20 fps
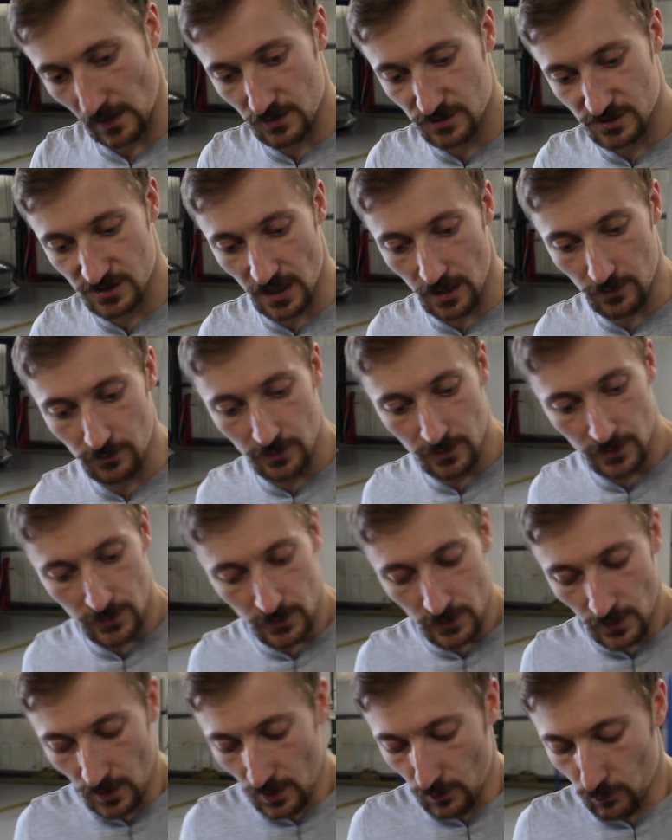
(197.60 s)
So
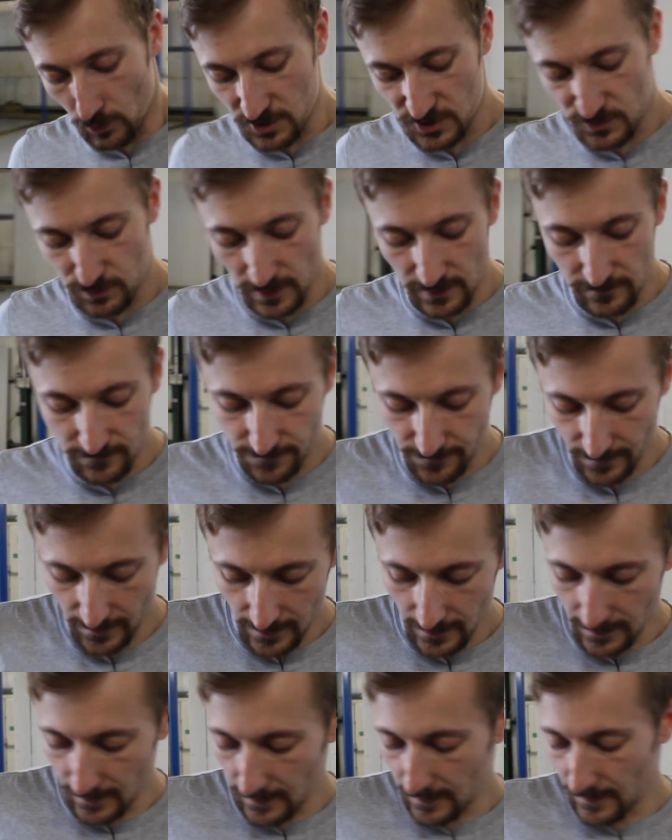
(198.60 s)
once we've
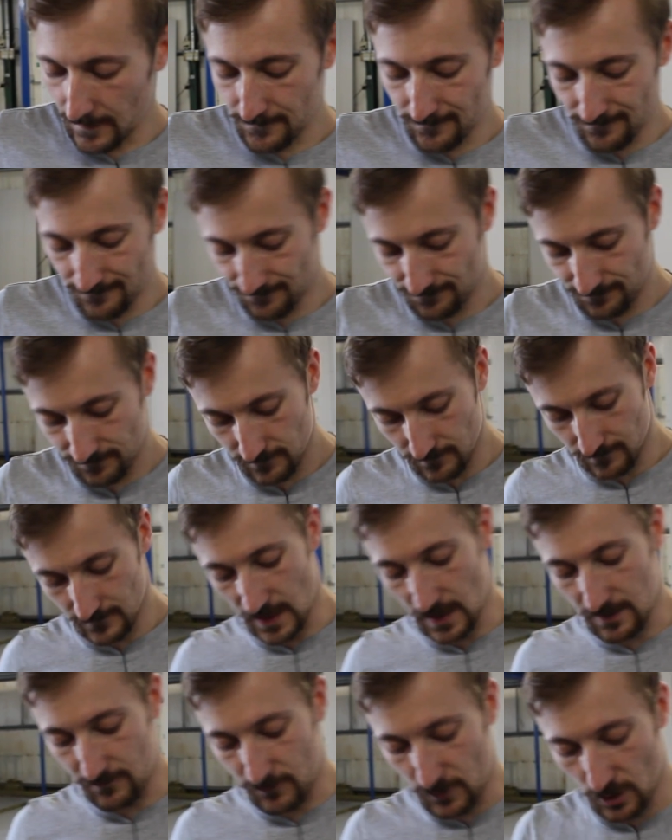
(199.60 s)

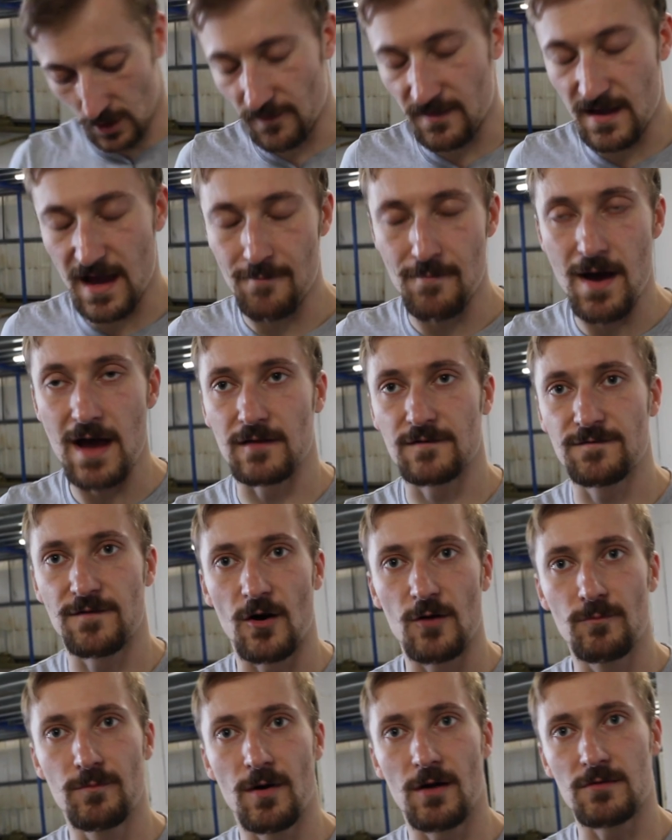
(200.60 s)
kind of got that
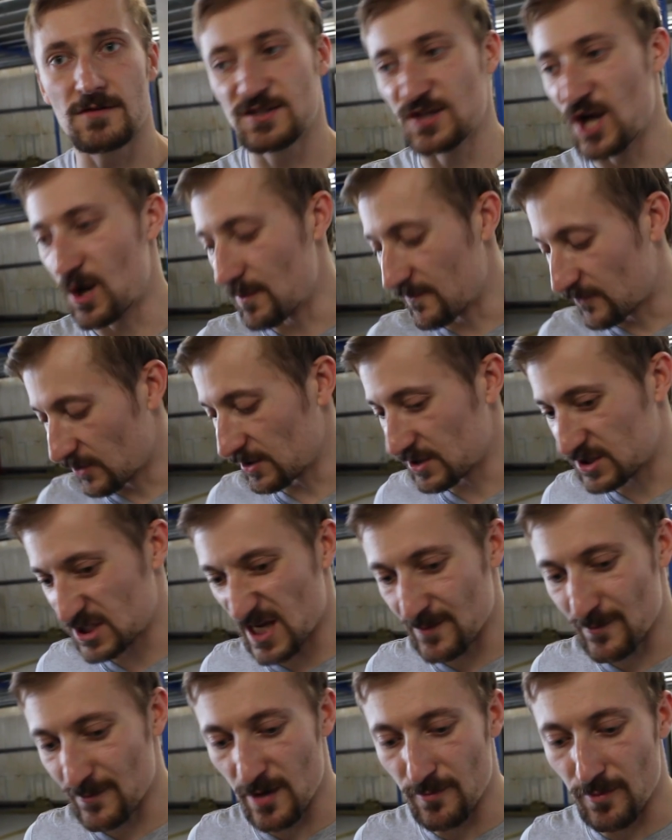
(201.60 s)
manifold bolted on, we've got the
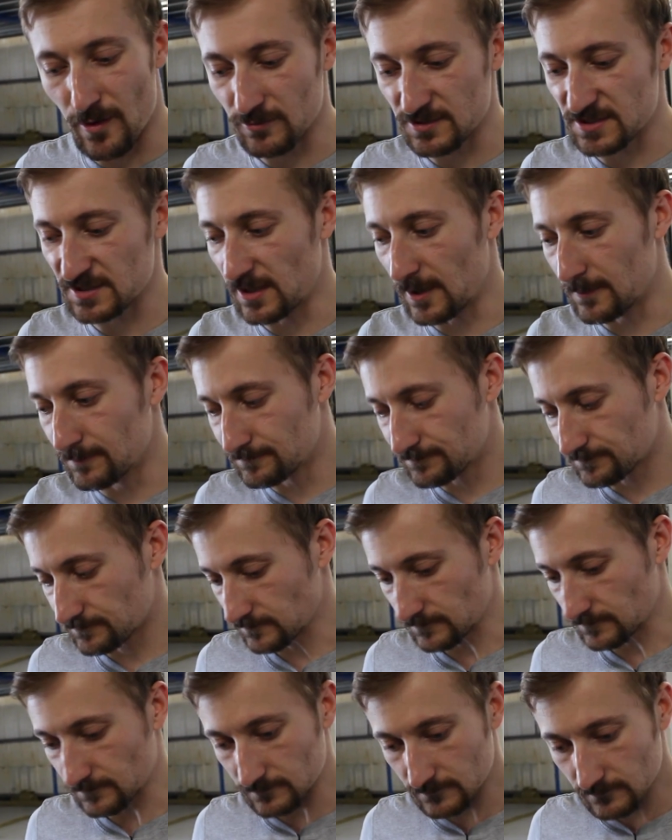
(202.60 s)
turbo bolted on,
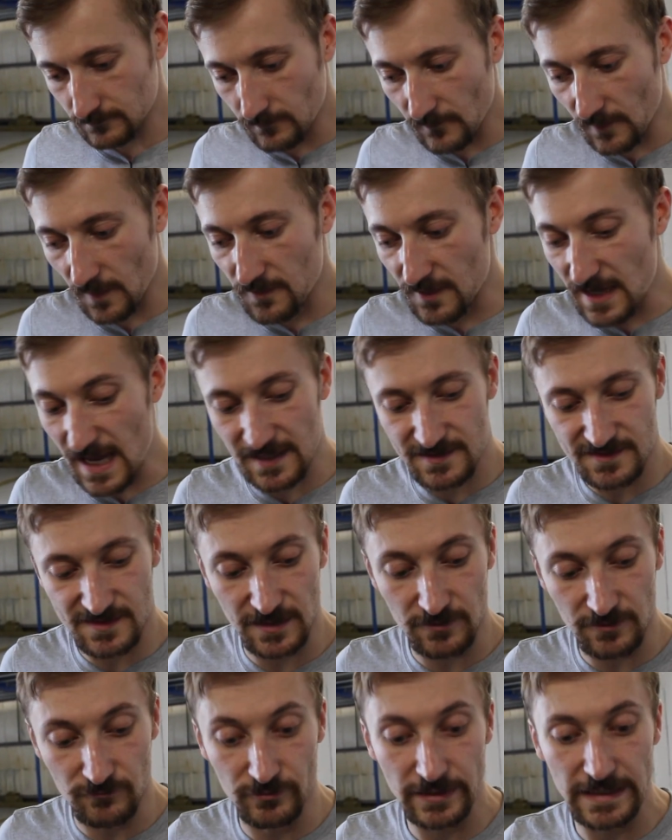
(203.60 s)
the next
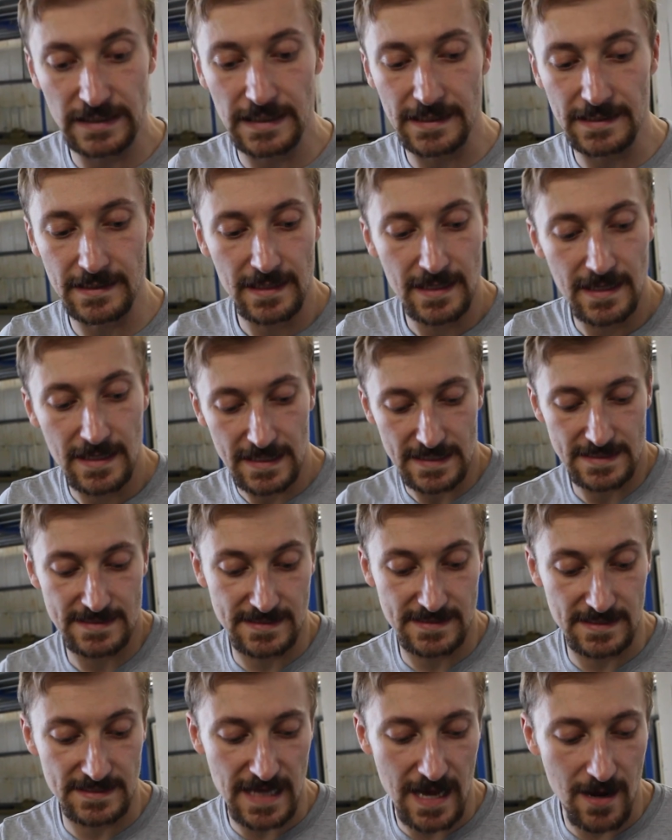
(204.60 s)
thing really is
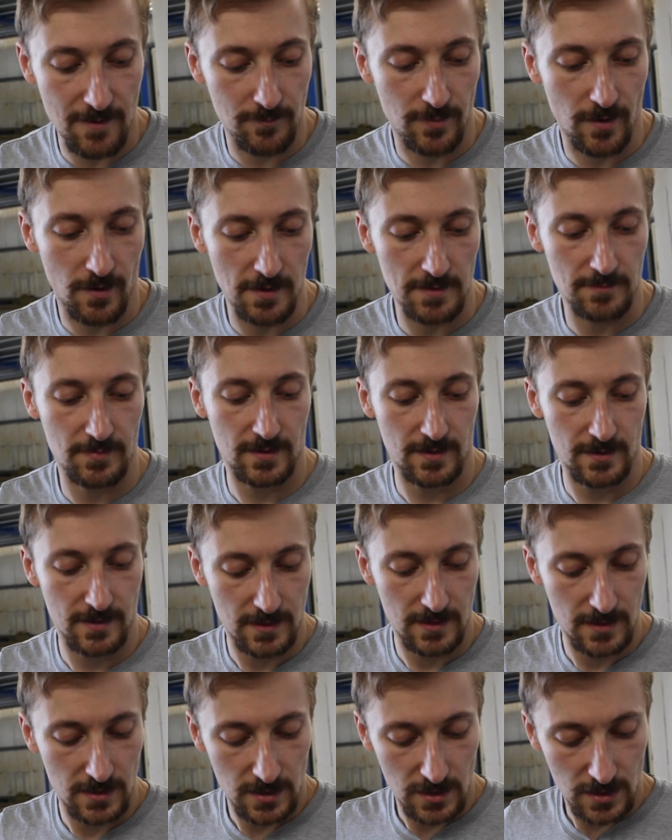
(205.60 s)
the downpipe.
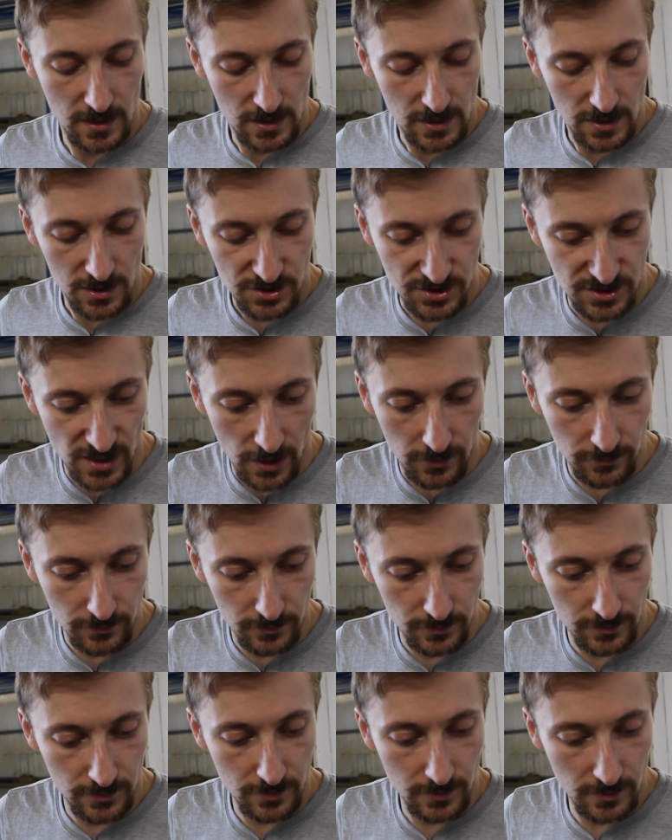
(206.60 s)
So
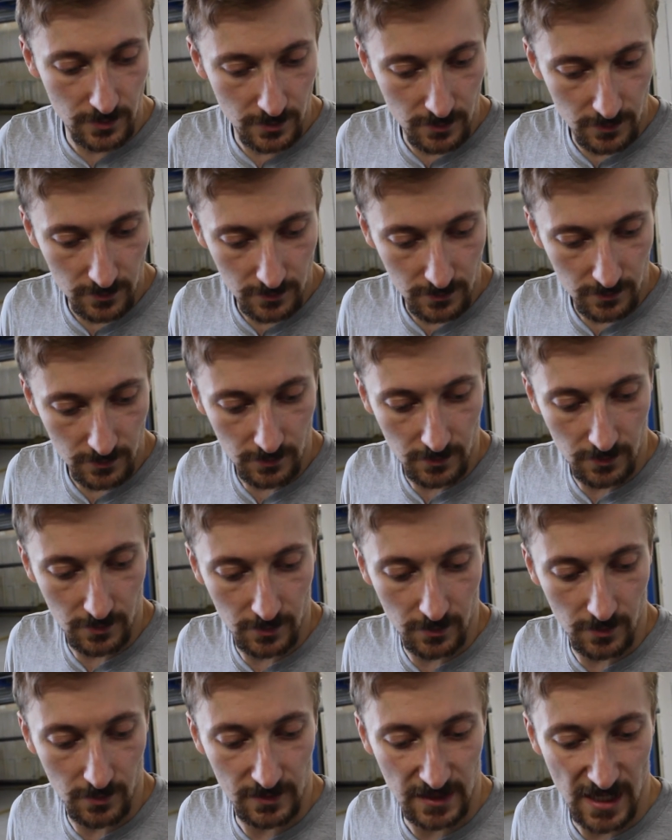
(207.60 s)

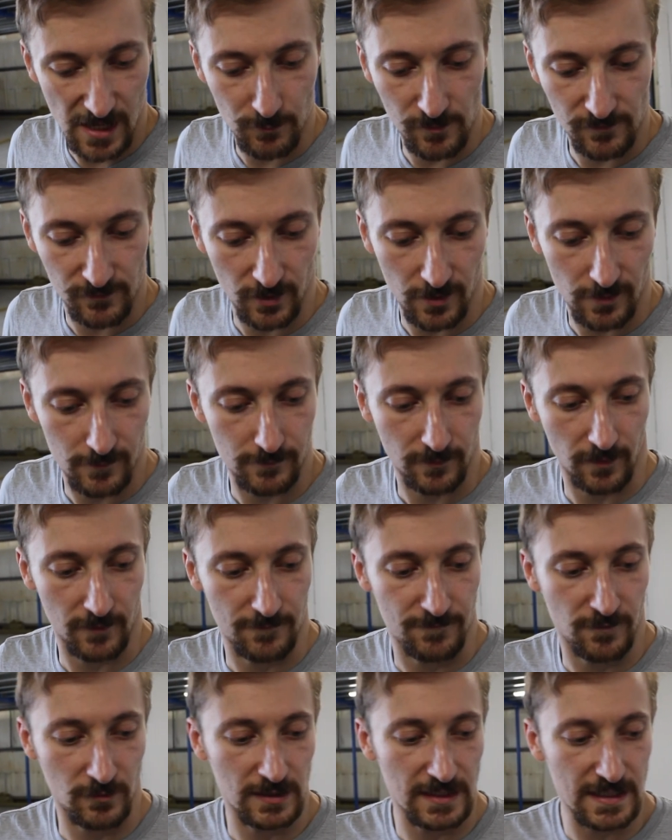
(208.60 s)
again, we've got
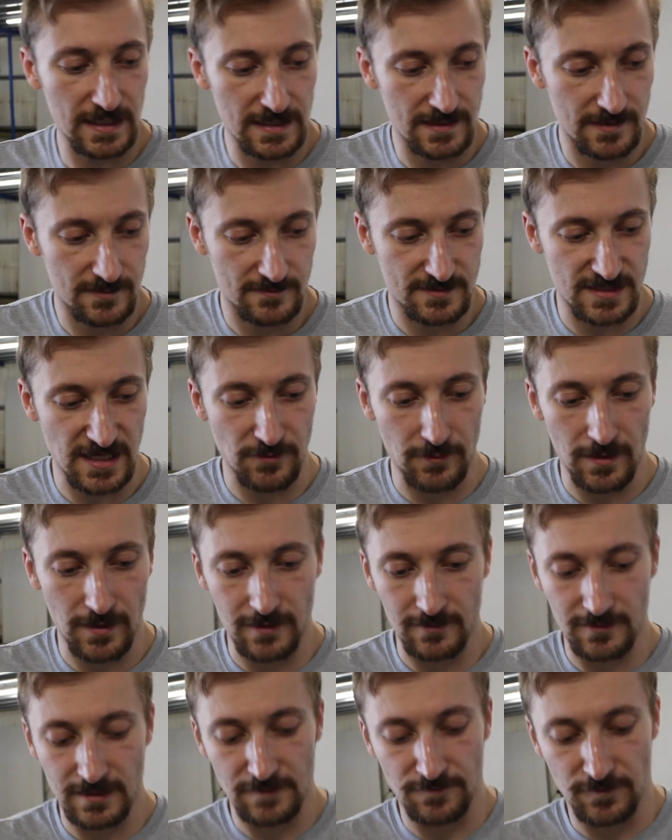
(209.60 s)
fully TIG
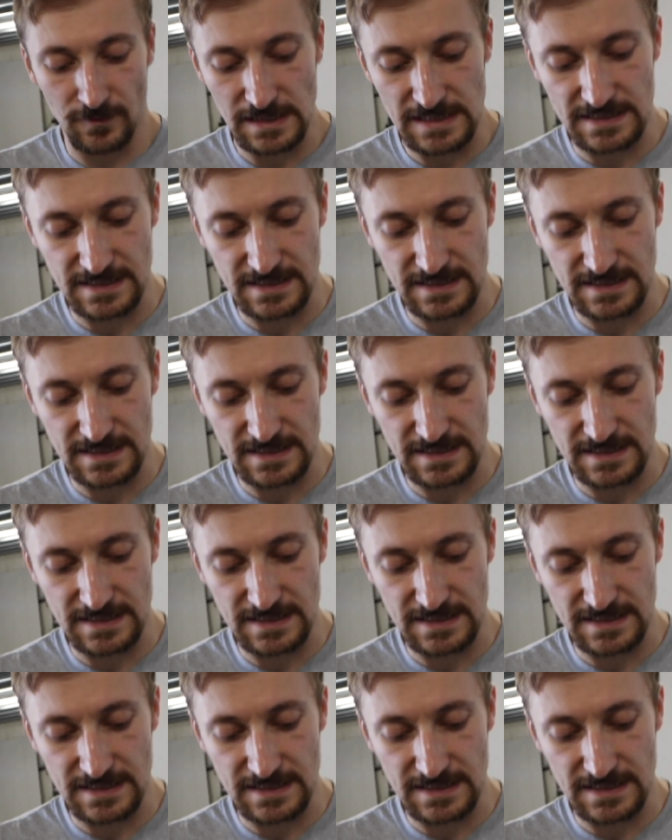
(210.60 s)
welded, fully